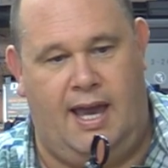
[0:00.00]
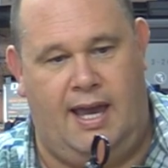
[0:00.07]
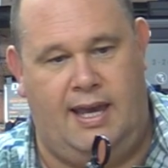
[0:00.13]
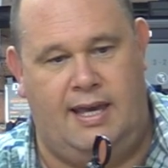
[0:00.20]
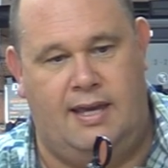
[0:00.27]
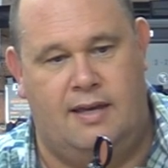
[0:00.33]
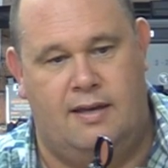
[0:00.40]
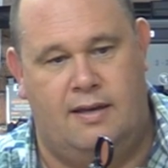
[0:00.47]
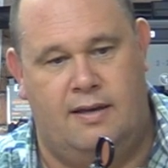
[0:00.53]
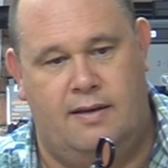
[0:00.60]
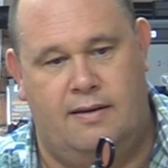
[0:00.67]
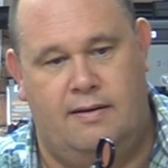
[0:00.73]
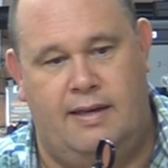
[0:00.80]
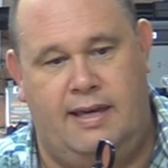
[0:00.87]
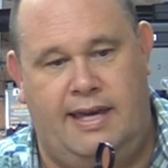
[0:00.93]
a
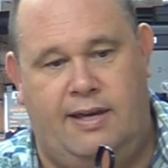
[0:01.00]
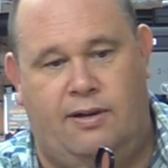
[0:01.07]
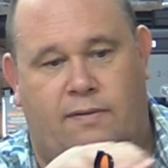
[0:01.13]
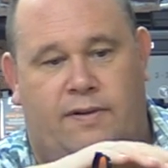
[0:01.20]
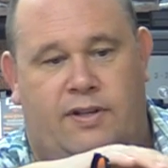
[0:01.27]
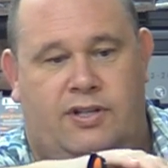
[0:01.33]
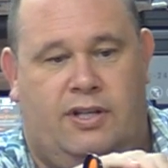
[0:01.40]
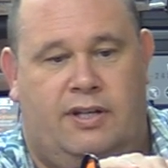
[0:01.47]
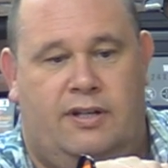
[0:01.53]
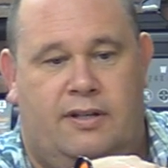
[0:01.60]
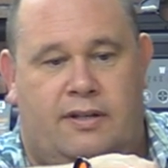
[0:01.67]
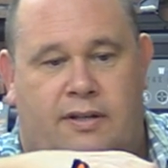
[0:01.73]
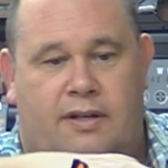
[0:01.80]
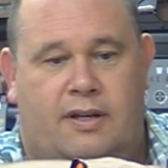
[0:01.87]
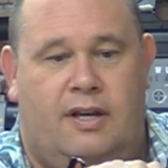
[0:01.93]
Eagle Vision
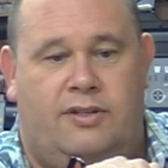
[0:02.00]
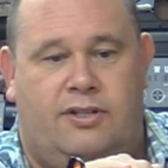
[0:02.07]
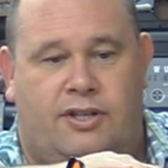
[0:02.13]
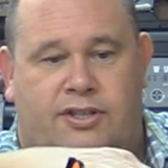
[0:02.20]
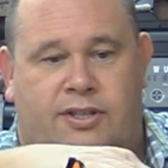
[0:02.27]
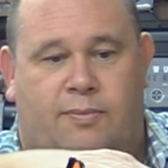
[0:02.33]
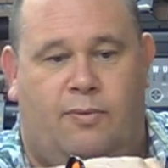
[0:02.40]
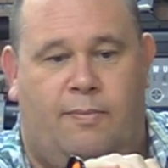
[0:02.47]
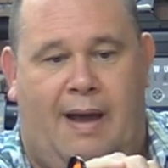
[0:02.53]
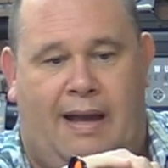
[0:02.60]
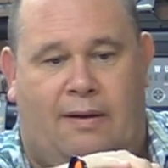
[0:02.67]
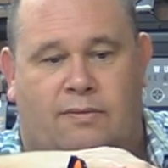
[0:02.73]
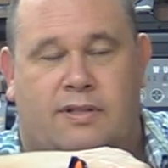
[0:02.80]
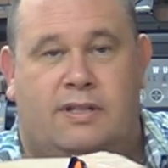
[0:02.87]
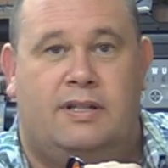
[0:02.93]
adjustable
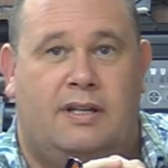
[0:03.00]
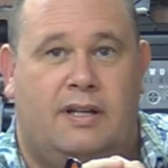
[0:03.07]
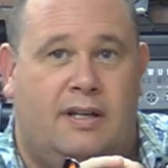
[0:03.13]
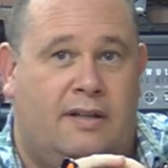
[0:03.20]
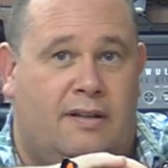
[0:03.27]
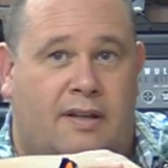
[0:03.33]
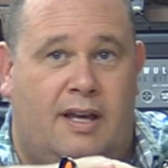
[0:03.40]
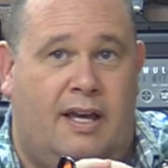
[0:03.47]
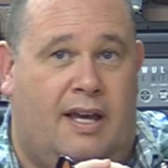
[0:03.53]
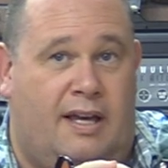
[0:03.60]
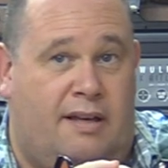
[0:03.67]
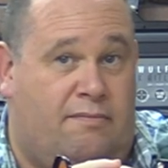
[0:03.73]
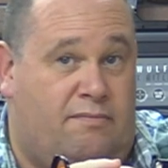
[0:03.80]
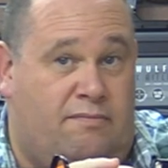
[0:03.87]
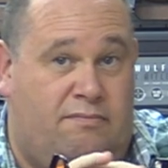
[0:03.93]
mount
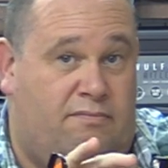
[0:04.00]
to